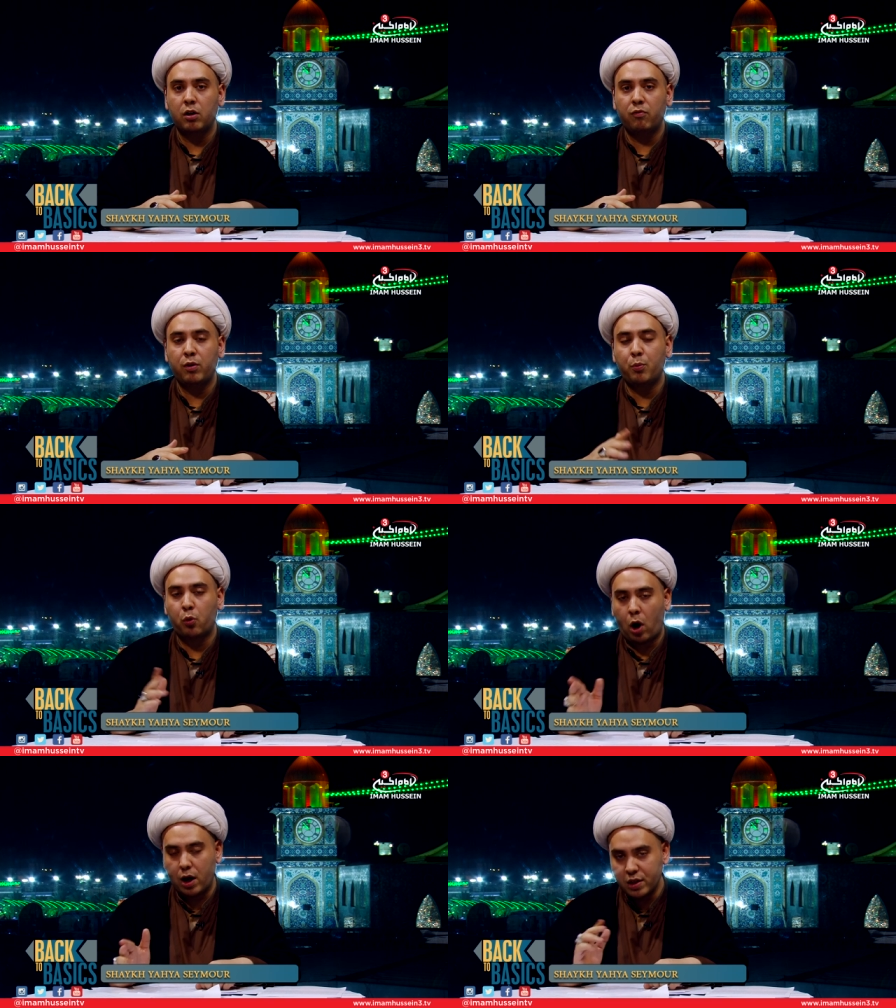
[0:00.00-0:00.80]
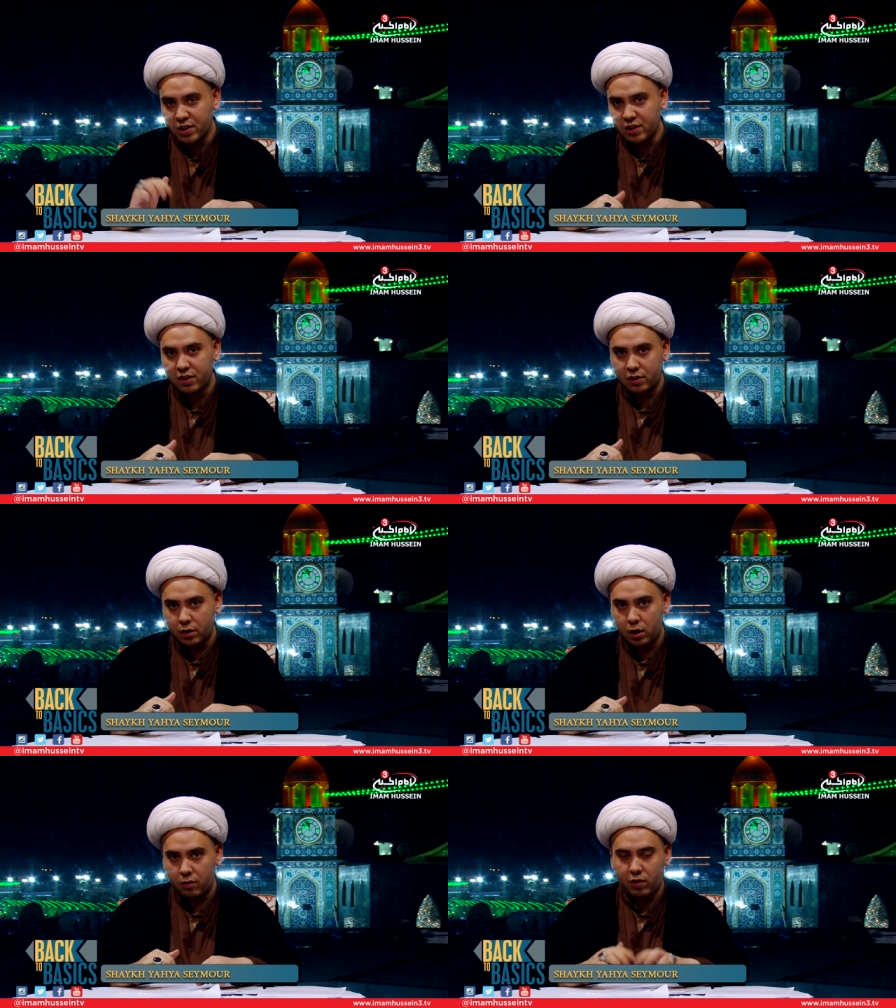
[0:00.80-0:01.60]
the price
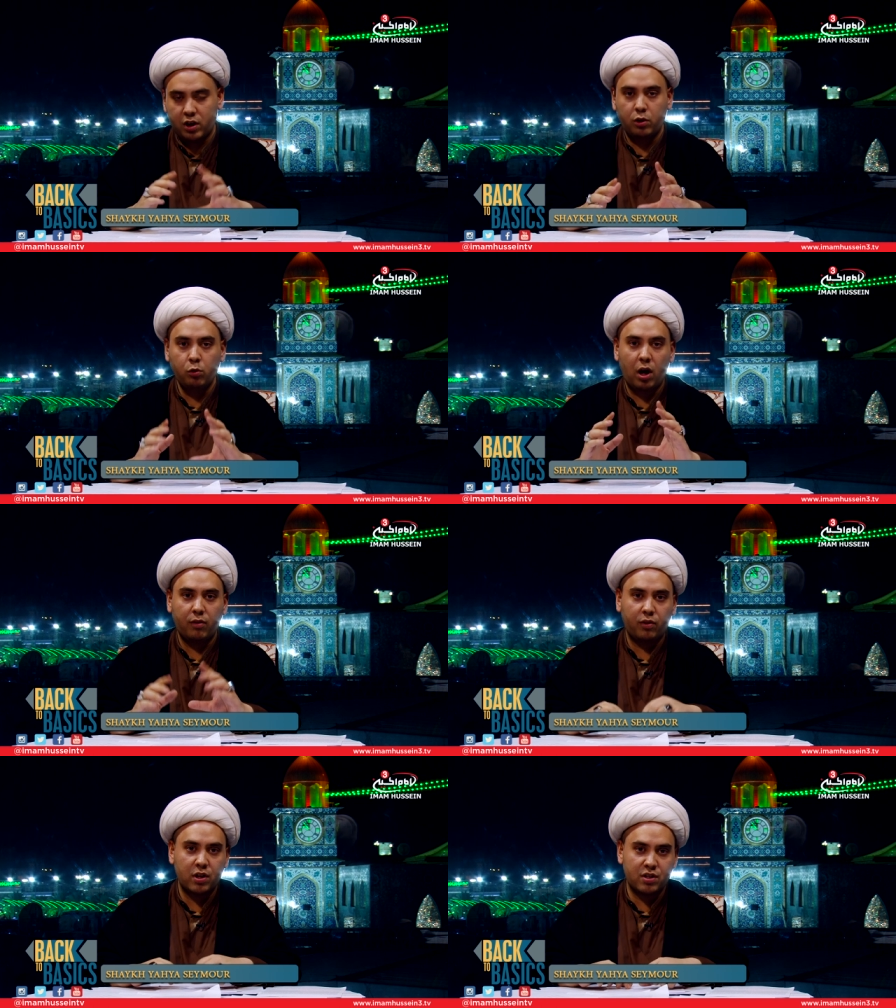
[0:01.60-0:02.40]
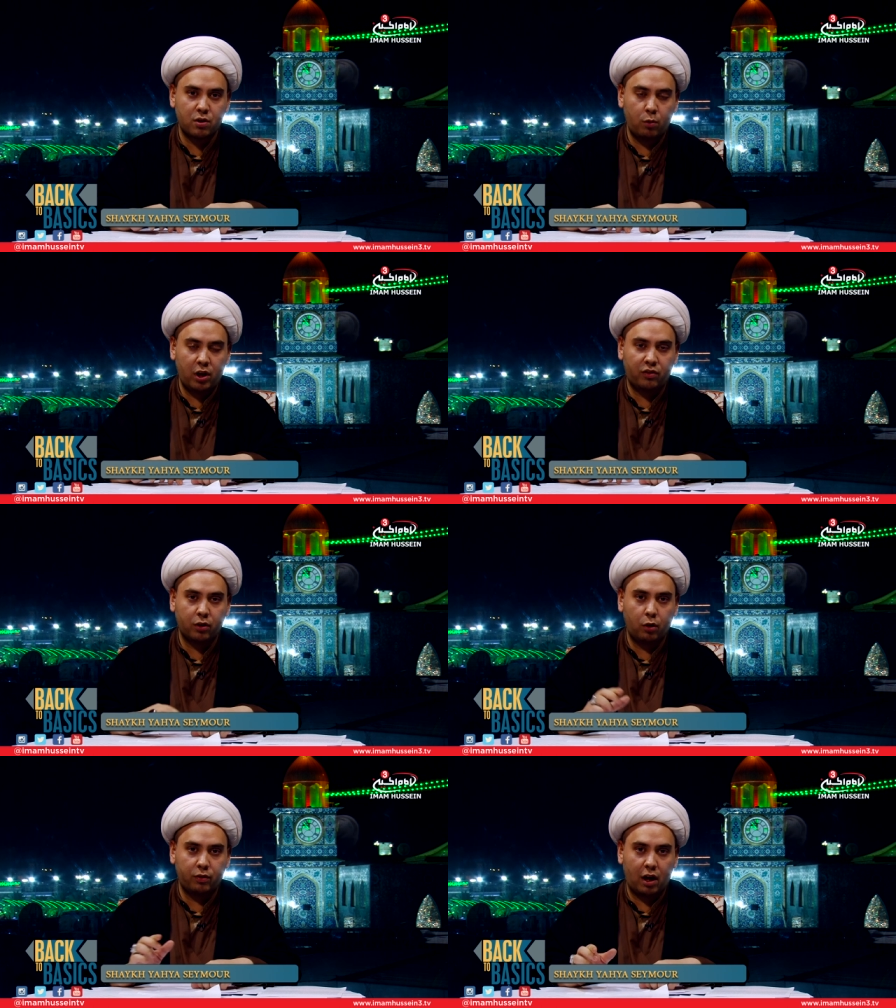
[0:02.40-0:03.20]
that the new atheists are willing to
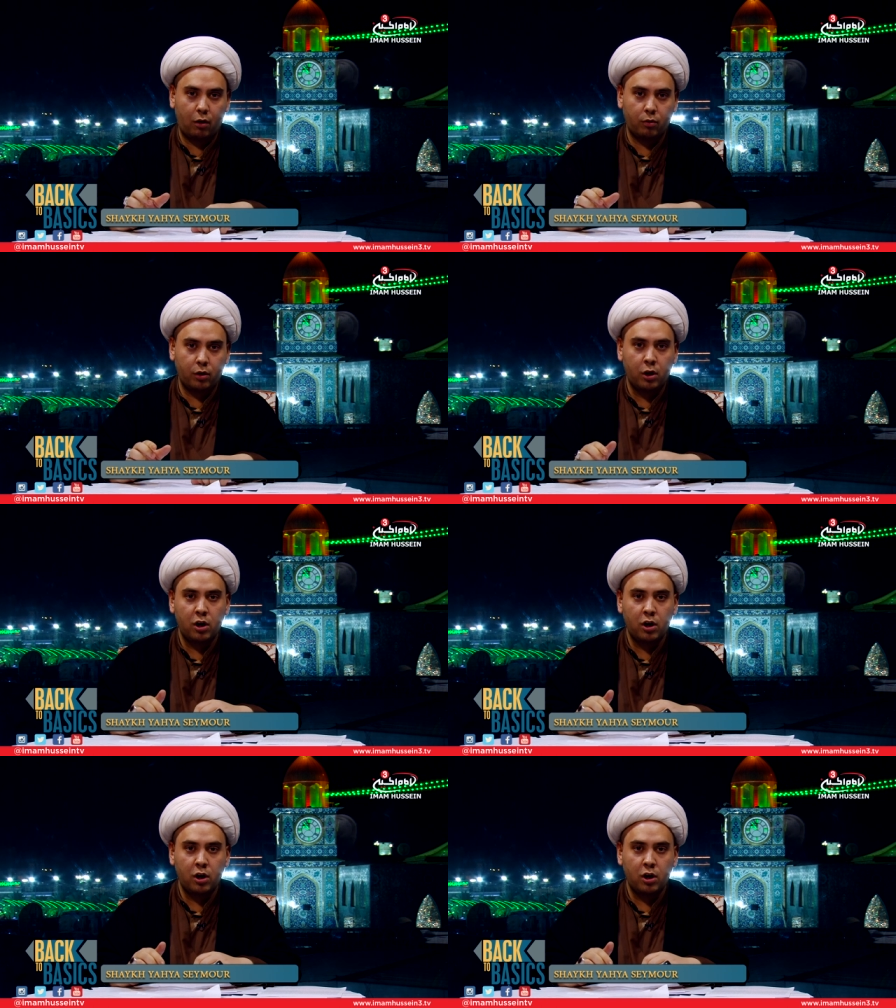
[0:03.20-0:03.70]
go down